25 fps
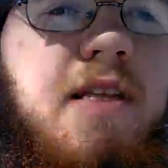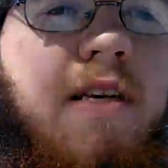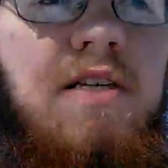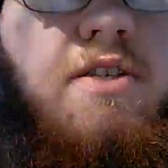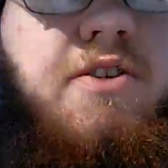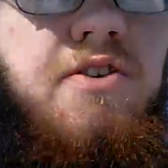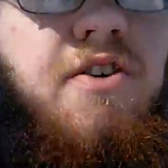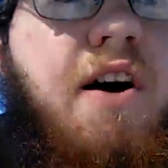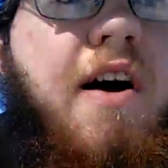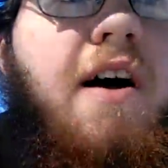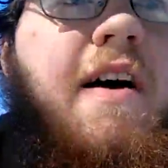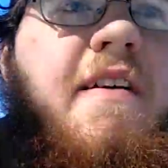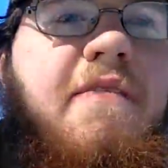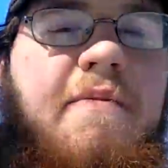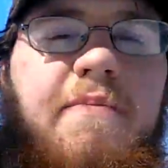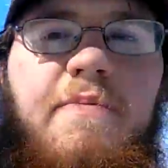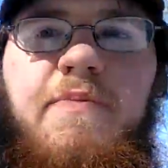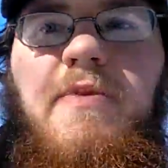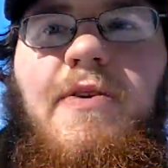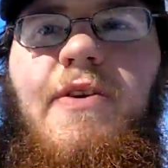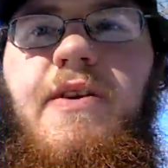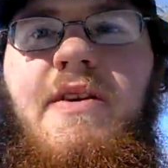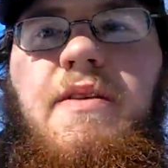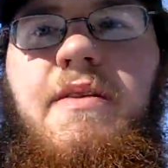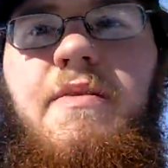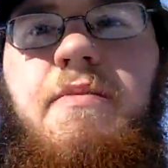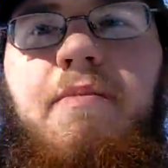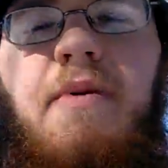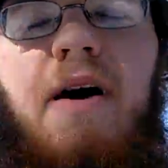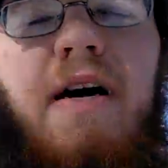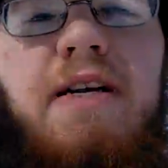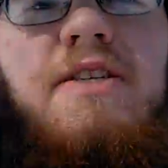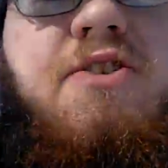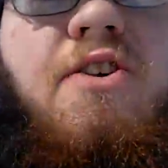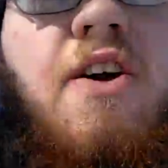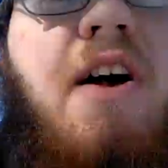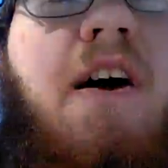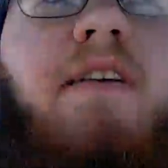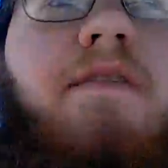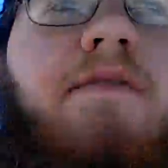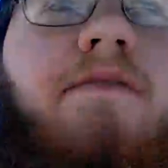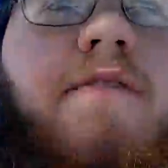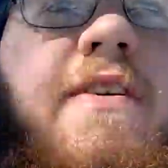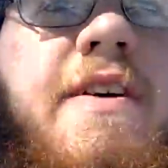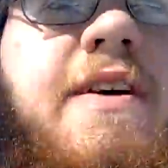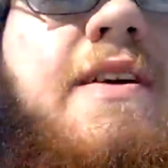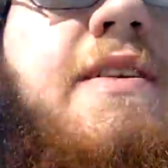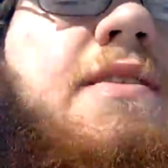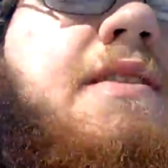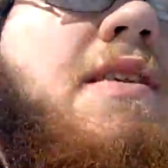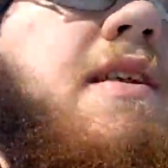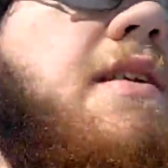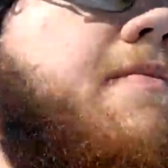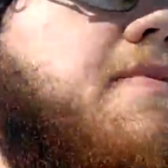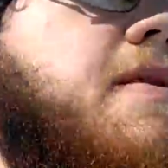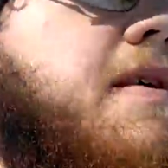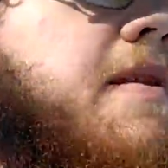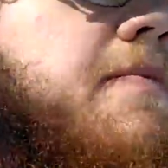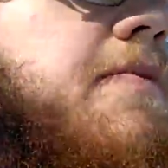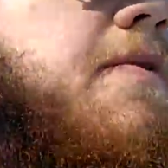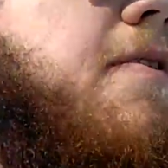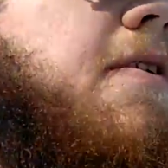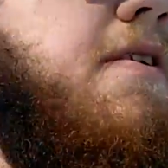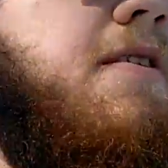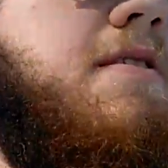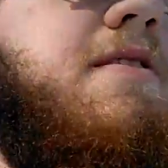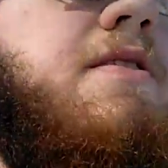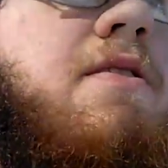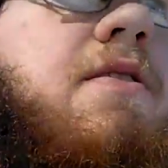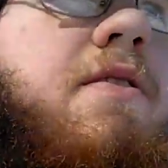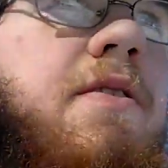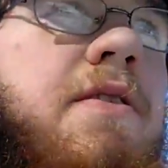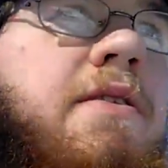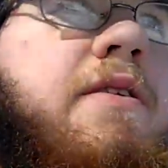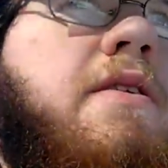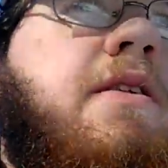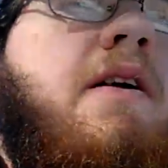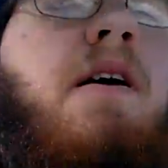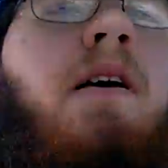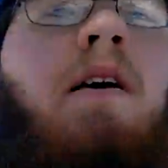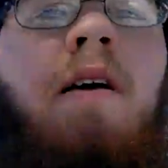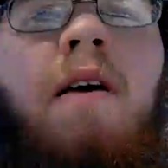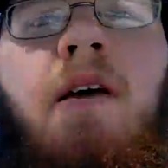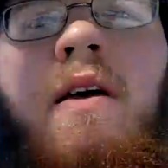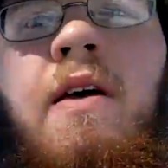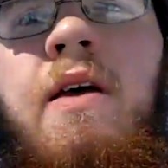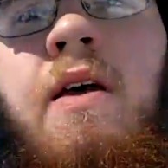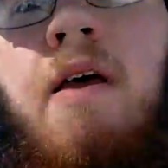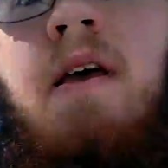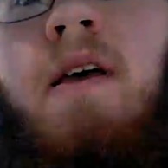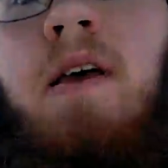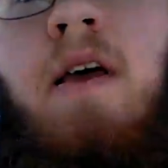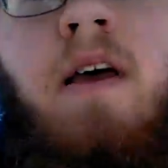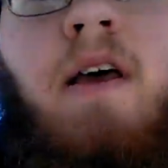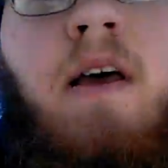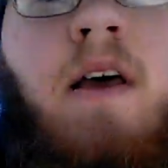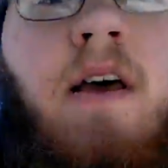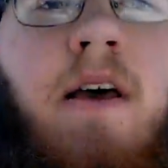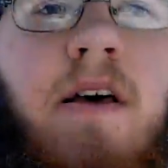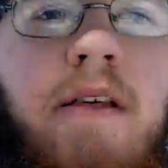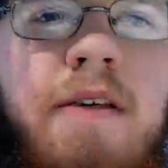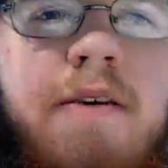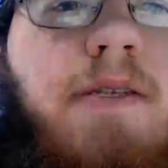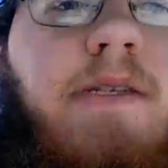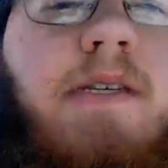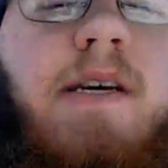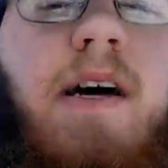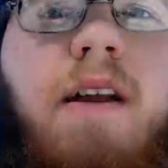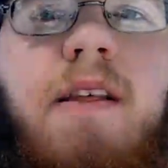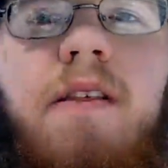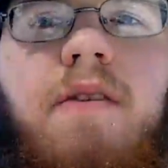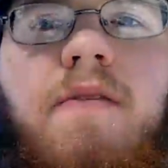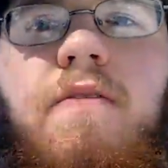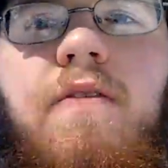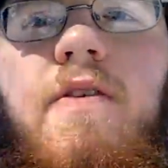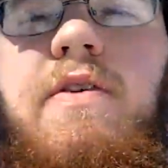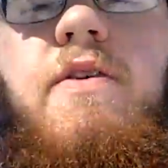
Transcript: and then drive and put it in my driveway instead of being parked along the side of the